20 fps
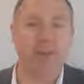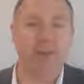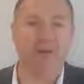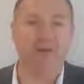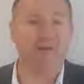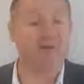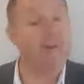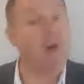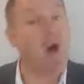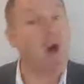on the
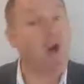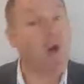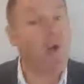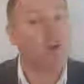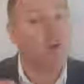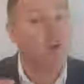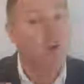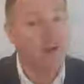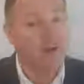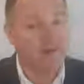
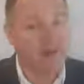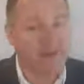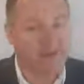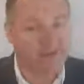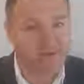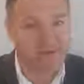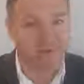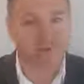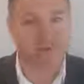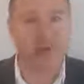phone or
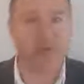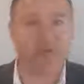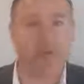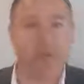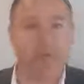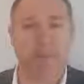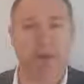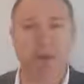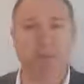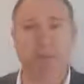face-to-face
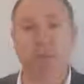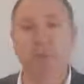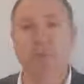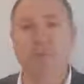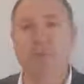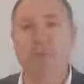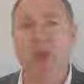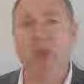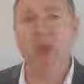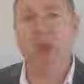with
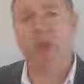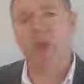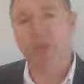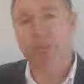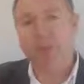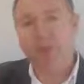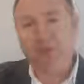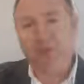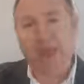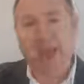people who
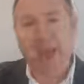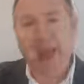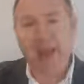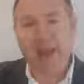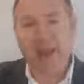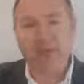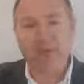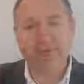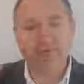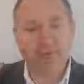put their
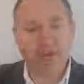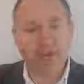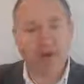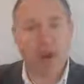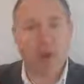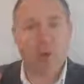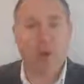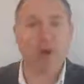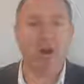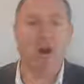hand up and said, you
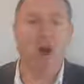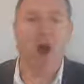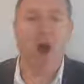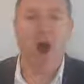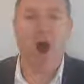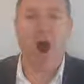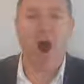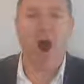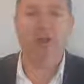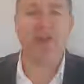know what?
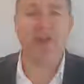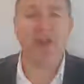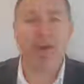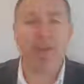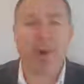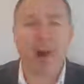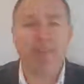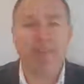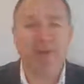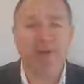I think I
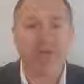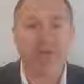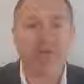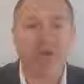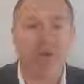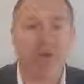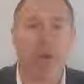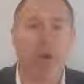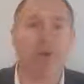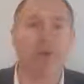might be
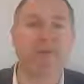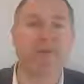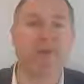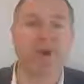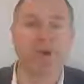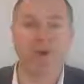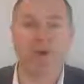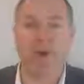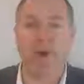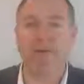interested in what you've
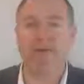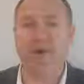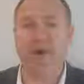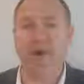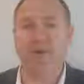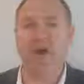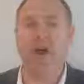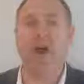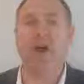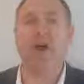got to
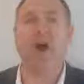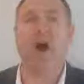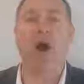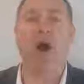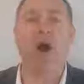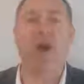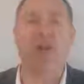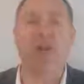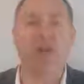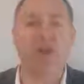offer, right?
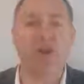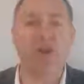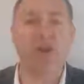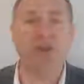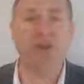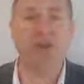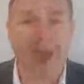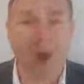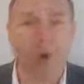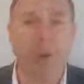I think
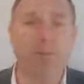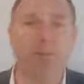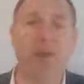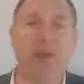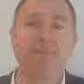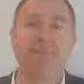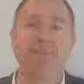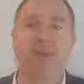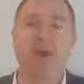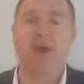you can help
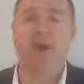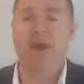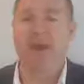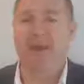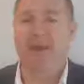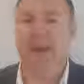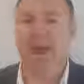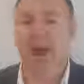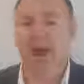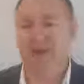me.
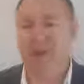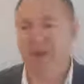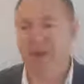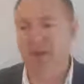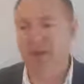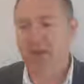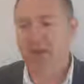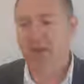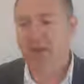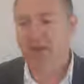Now,
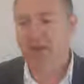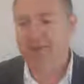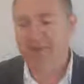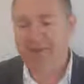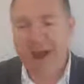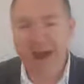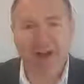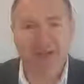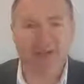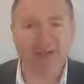the
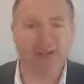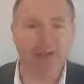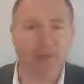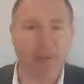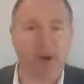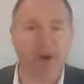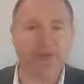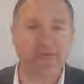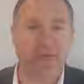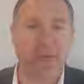
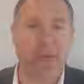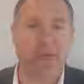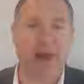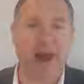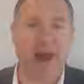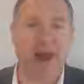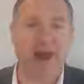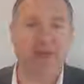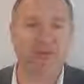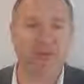fastest possible
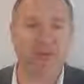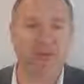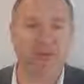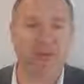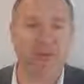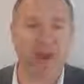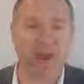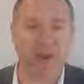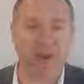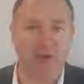path
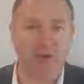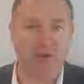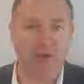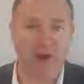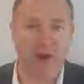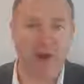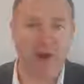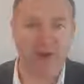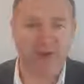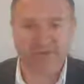to getting new
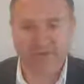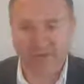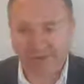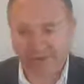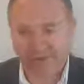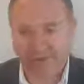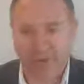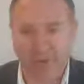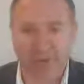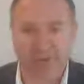clients,
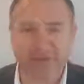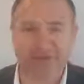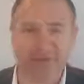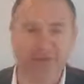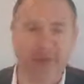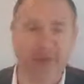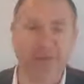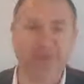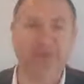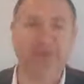this
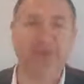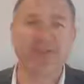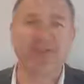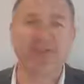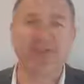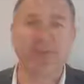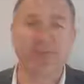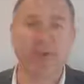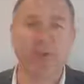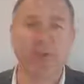4-step
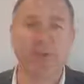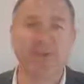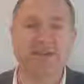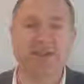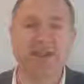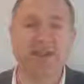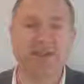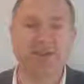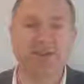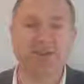system that we
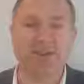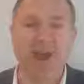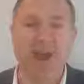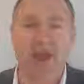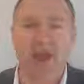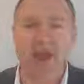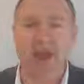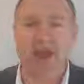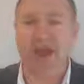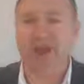teach,
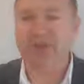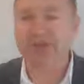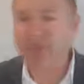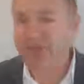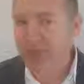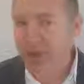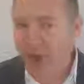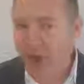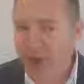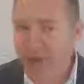
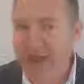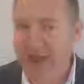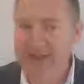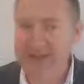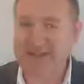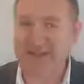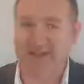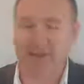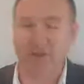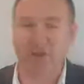is not
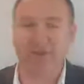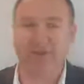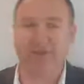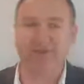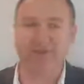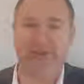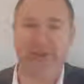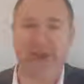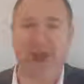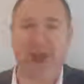that difficult to
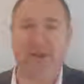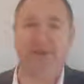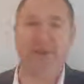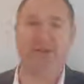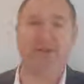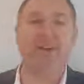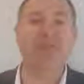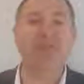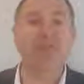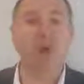set up.
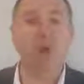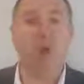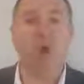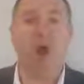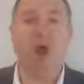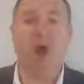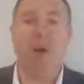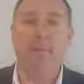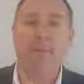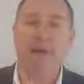It does
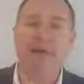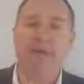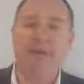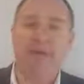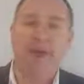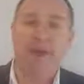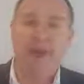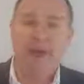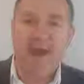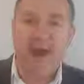require a bit
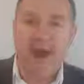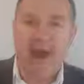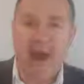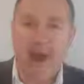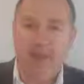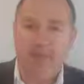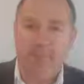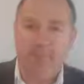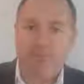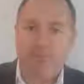of
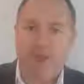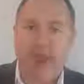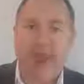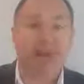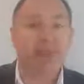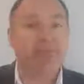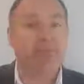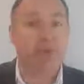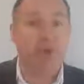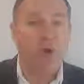
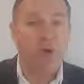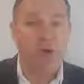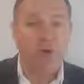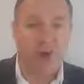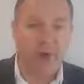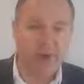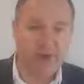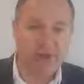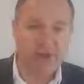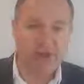expert
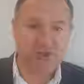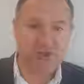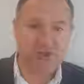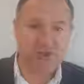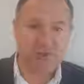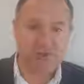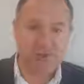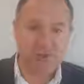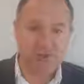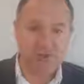knowledge
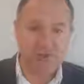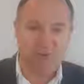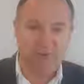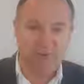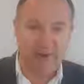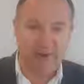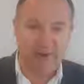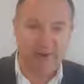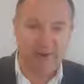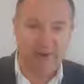to
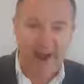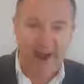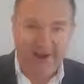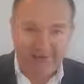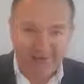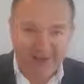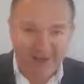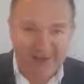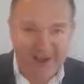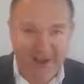really
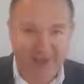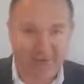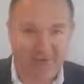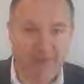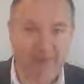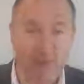understand the